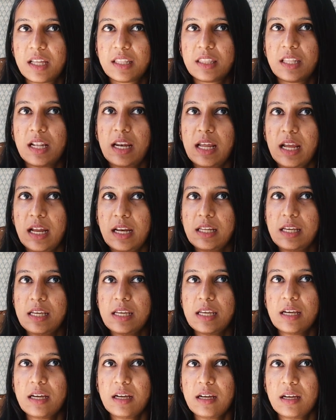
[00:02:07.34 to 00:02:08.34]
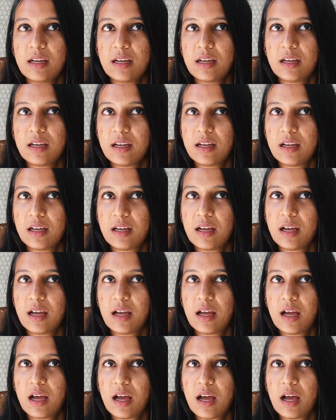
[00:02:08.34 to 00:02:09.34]
the lady here
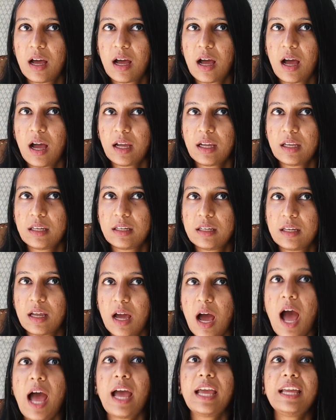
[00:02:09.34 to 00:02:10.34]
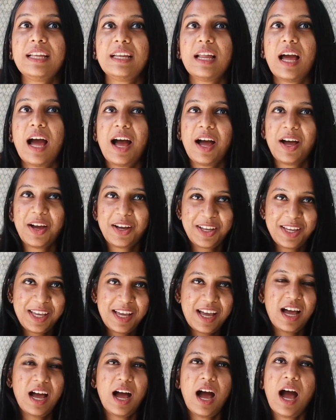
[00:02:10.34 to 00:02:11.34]
Ira. I, I, uh,
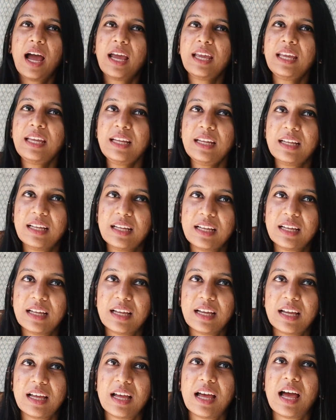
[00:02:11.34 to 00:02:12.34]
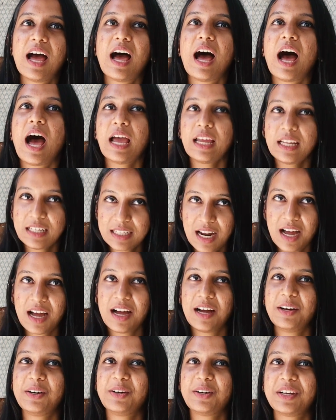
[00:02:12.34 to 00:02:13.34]
yeah, I, Ira.
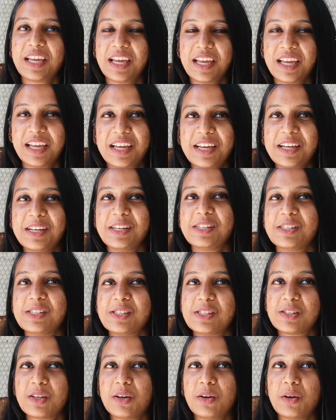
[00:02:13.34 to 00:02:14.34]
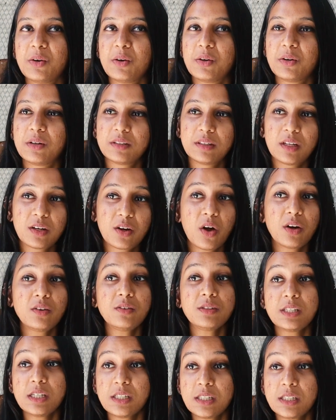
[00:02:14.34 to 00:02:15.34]
Ira, okay. So the
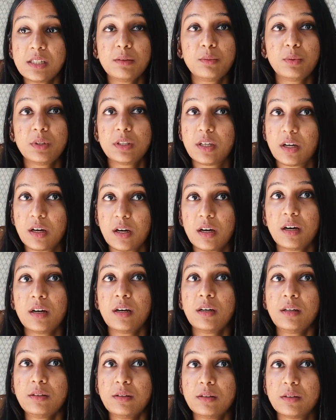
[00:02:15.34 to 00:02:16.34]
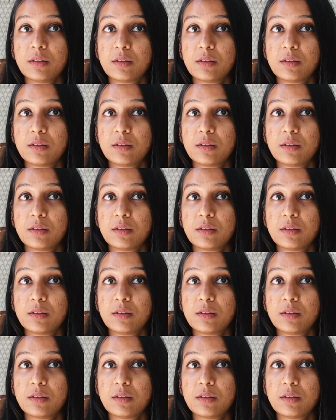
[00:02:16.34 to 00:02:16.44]
conversation with her